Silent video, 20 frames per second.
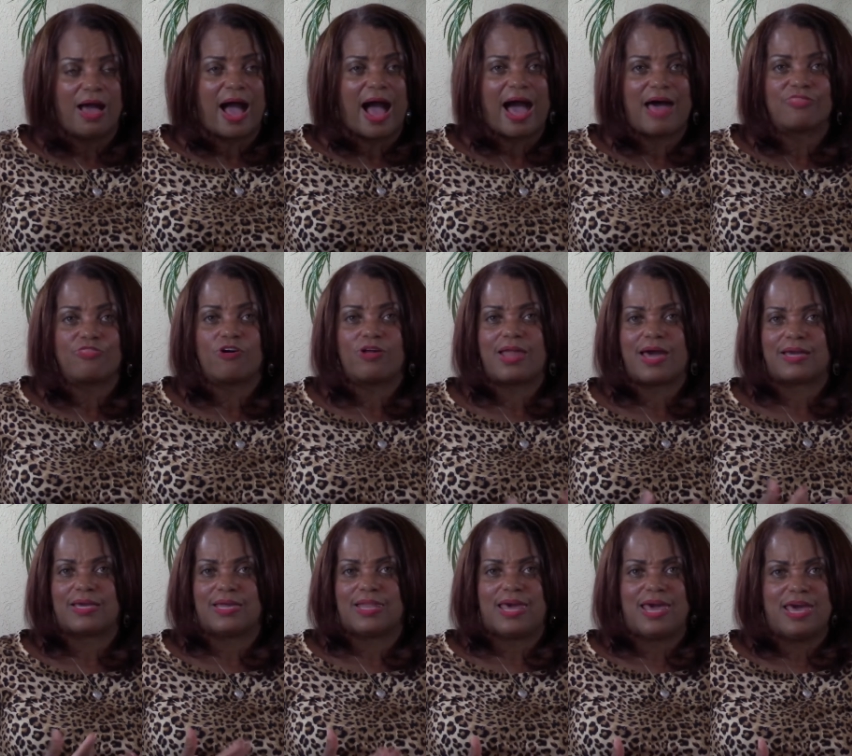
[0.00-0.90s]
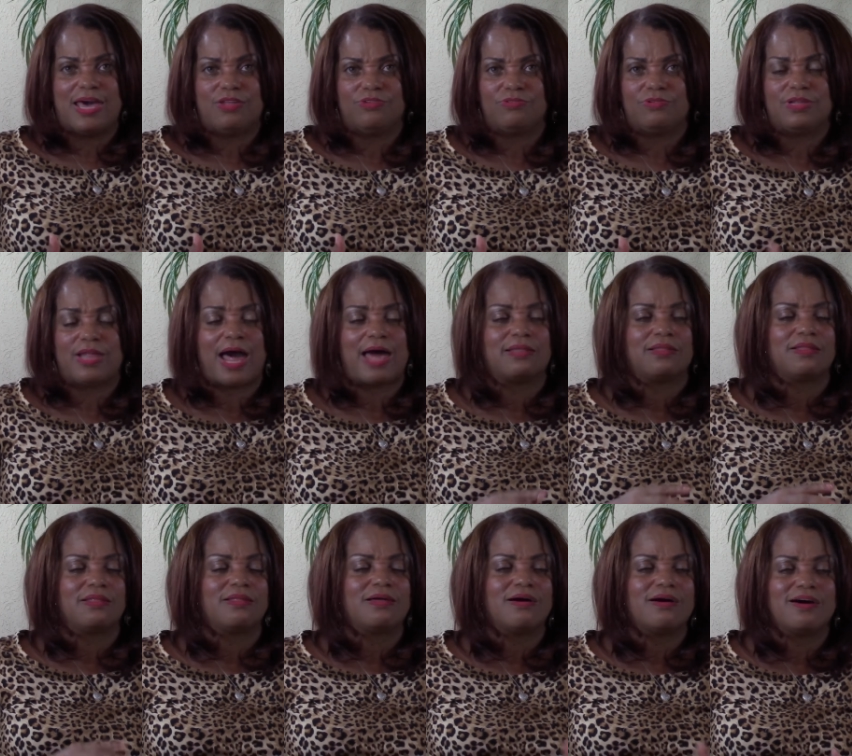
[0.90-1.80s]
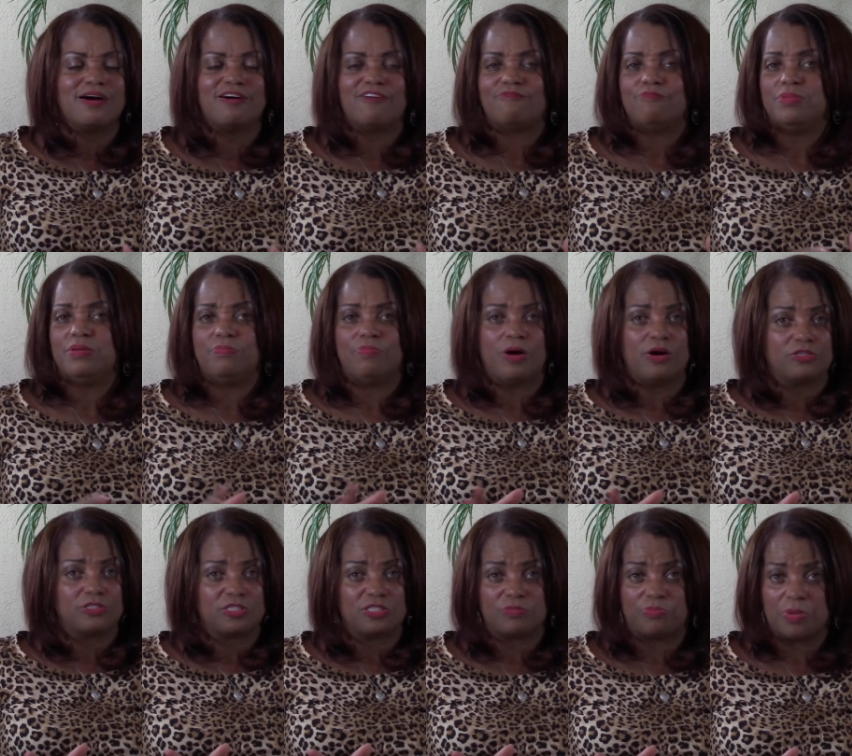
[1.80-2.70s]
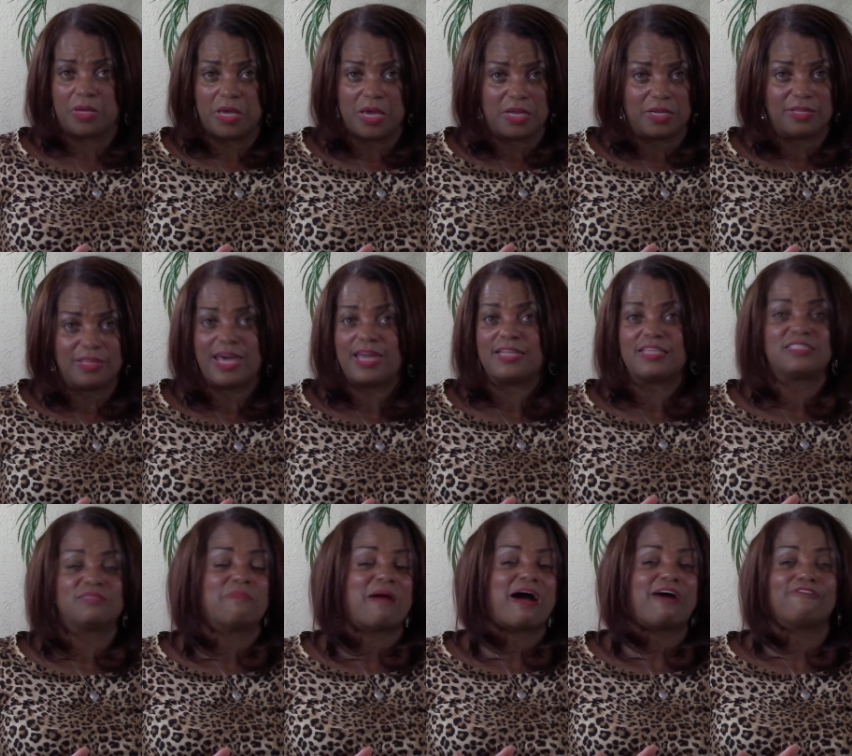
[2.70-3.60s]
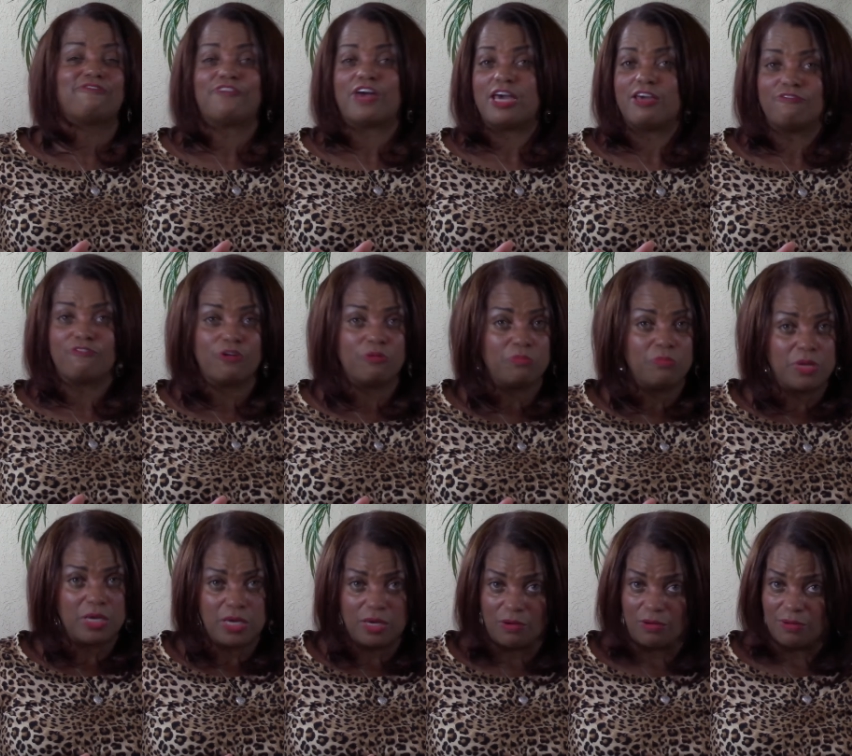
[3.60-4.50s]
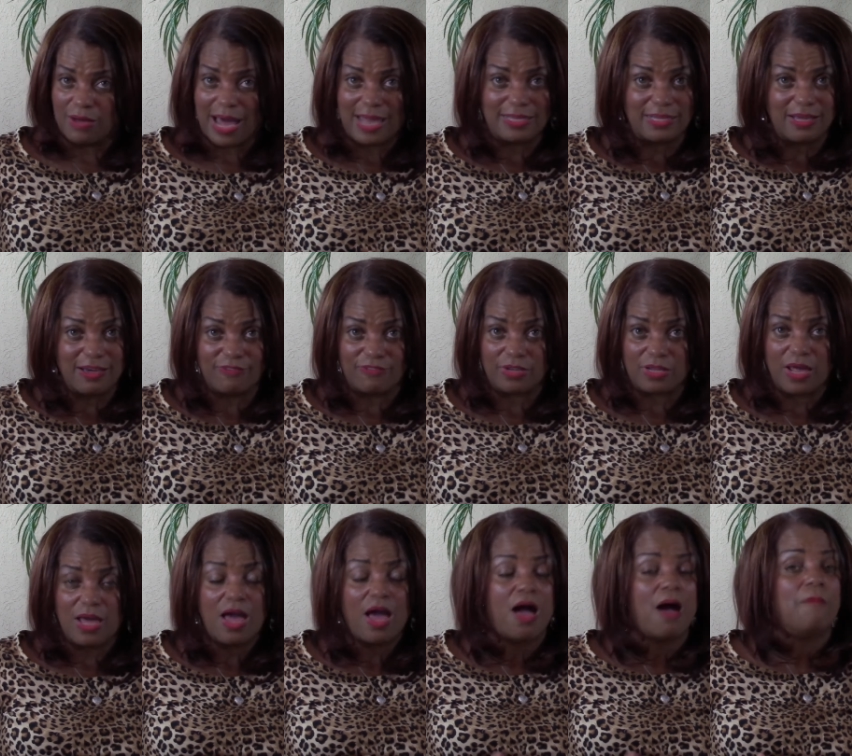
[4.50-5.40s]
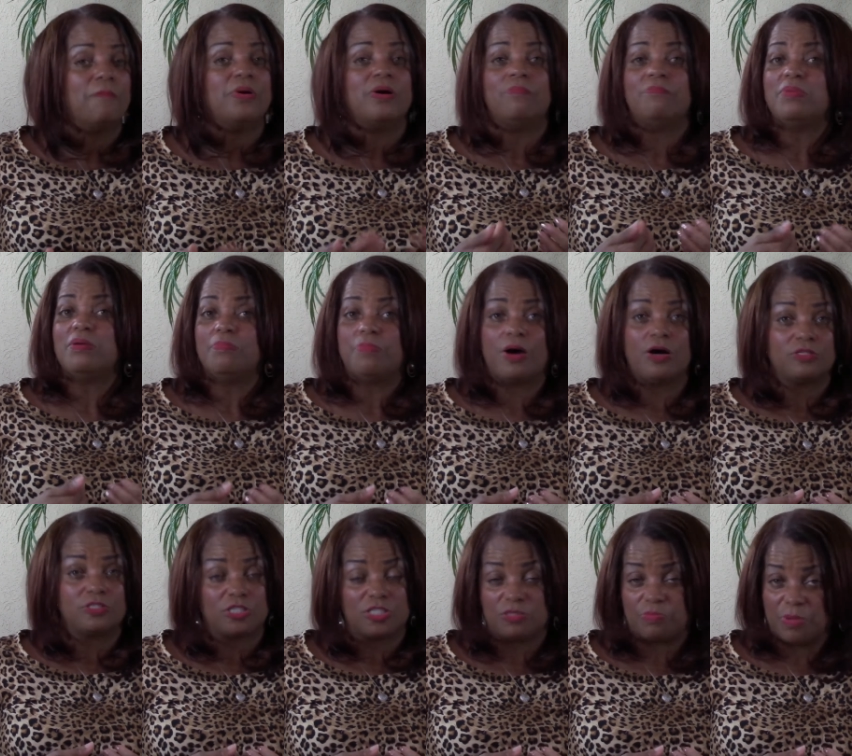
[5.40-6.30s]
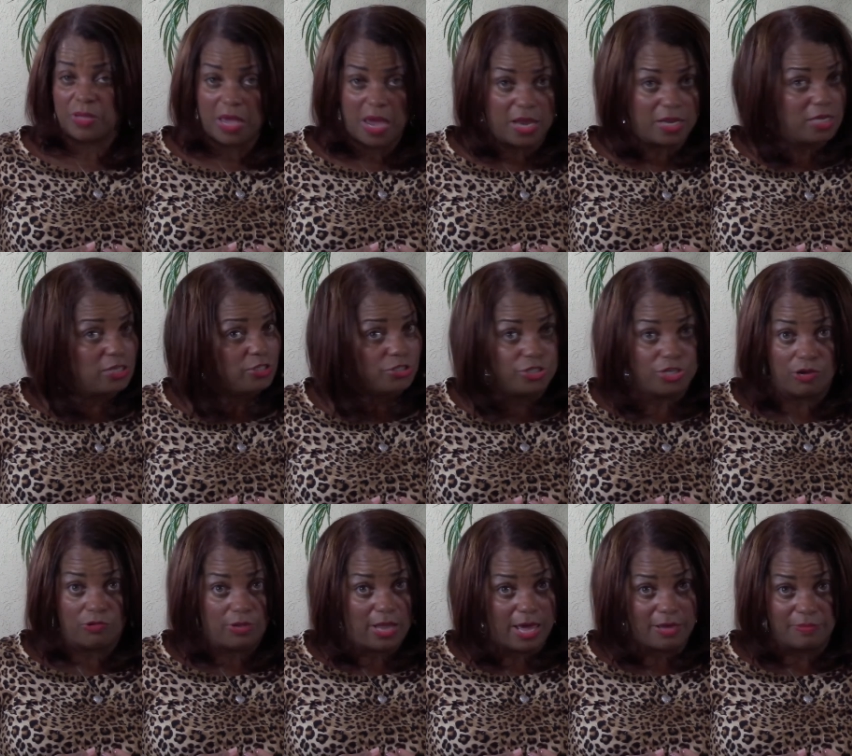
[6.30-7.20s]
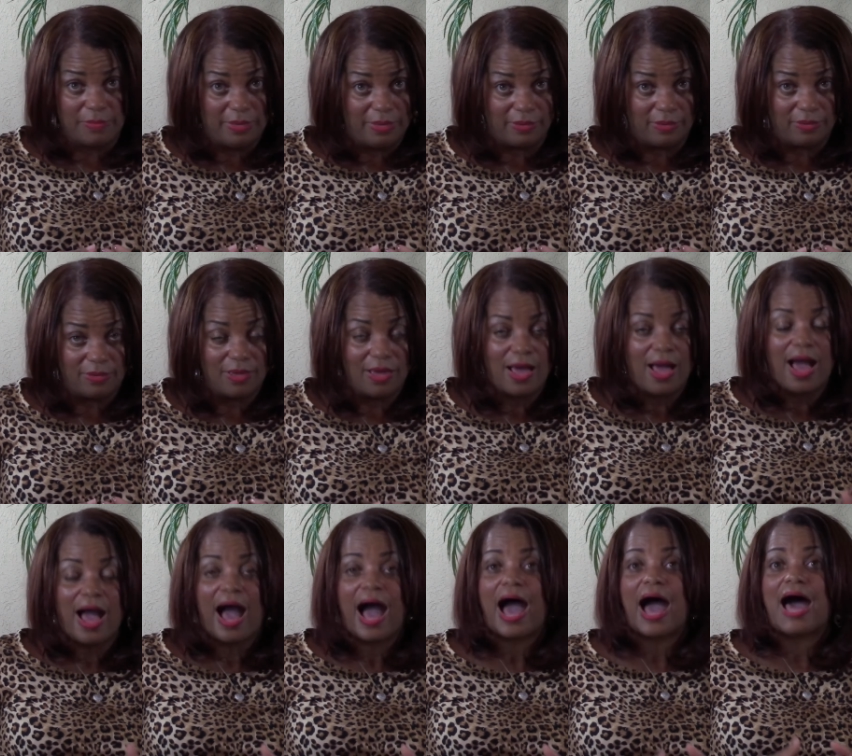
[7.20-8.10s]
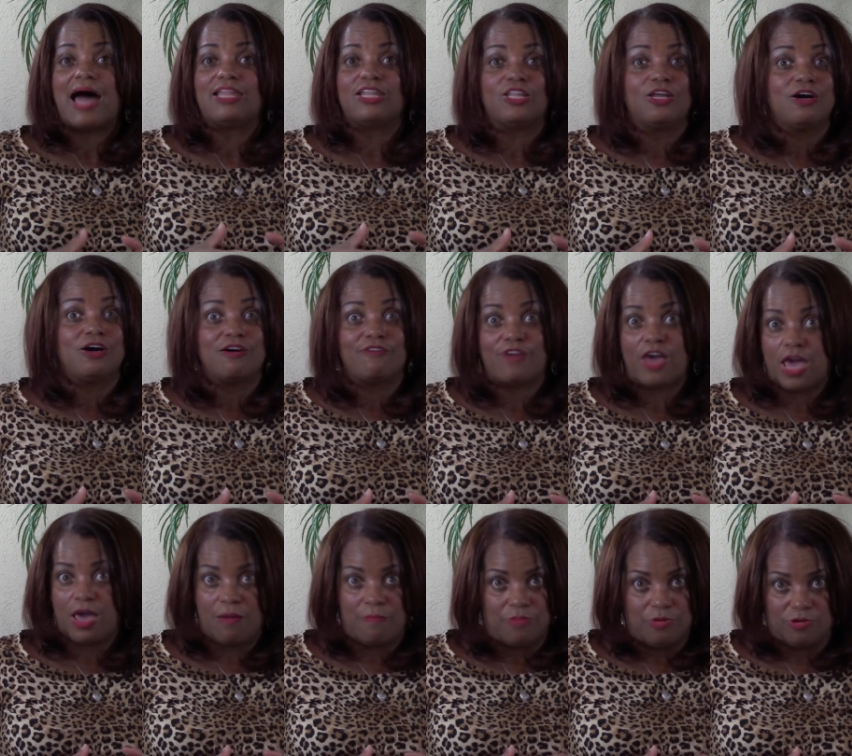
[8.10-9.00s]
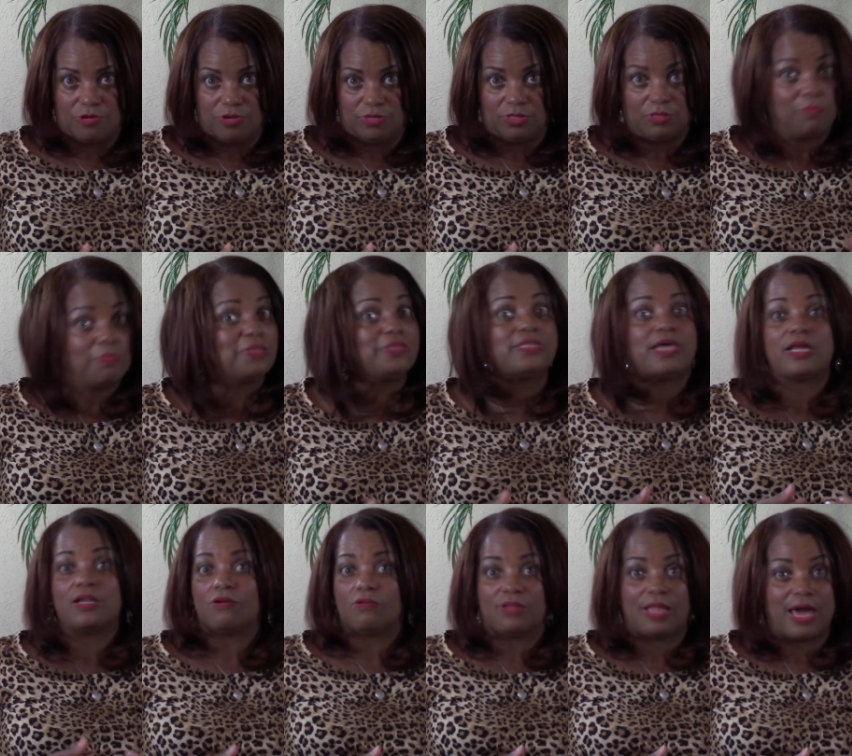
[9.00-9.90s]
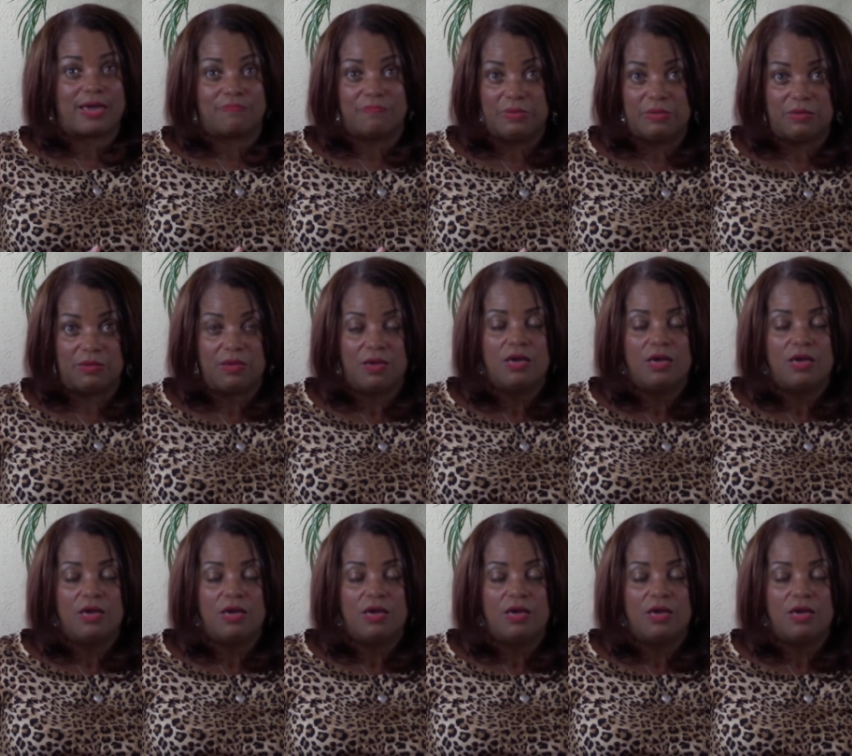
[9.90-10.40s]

I thought I could handle it. I love meatballs and spaghetti. That is my favorite meal. I love it. But meatballs and spaghetti don't like me. I love hamburgers, but they don't like me.